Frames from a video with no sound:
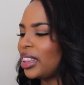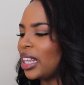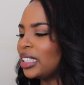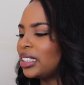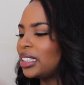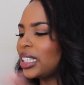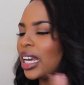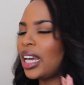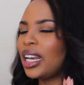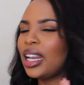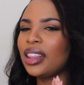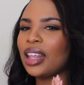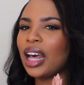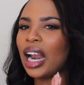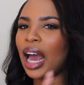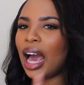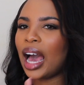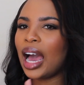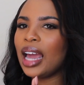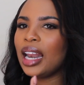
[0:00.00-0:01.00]
That's the color
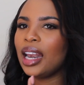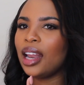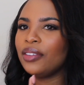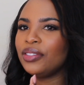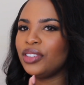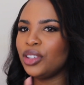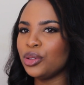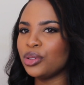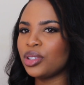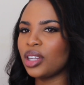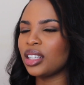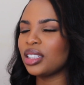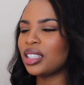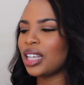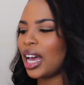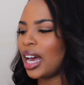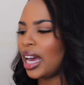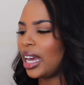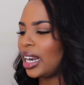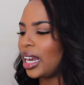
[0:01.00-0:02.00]
that I love using to
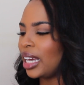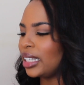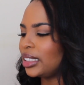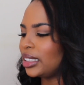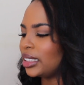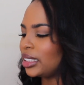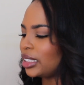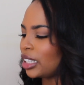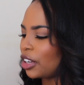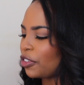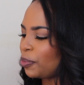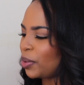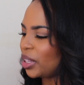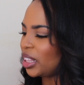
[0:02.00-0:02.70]
highlight and stuff.